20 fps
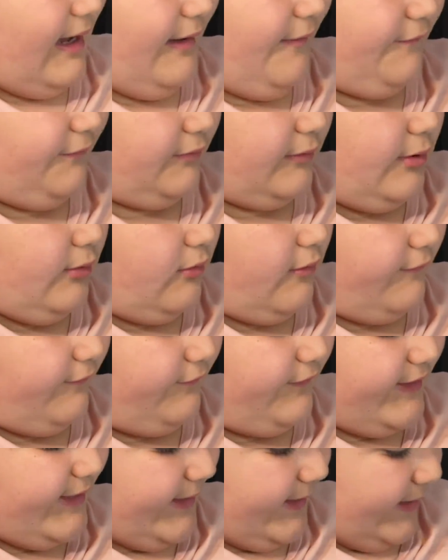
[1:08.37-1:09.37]
have 2
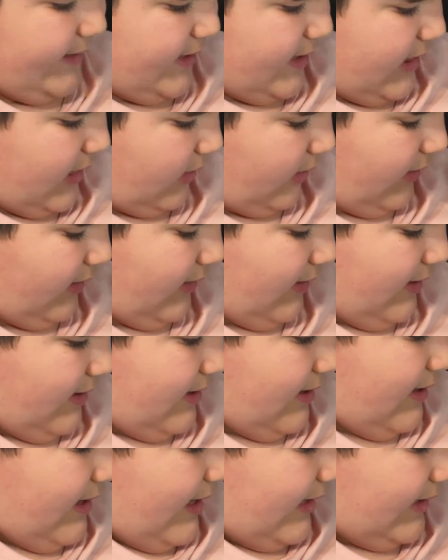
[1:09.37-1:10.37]
of these.
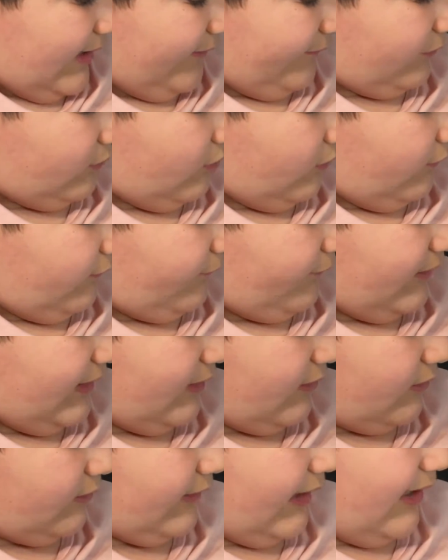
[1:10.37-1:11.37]
And I have 2 of
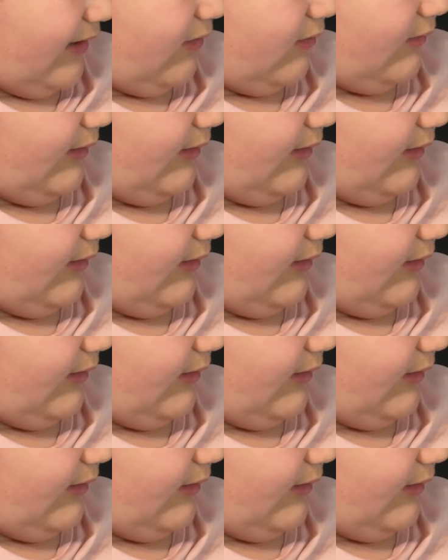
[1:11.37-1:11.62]
these now.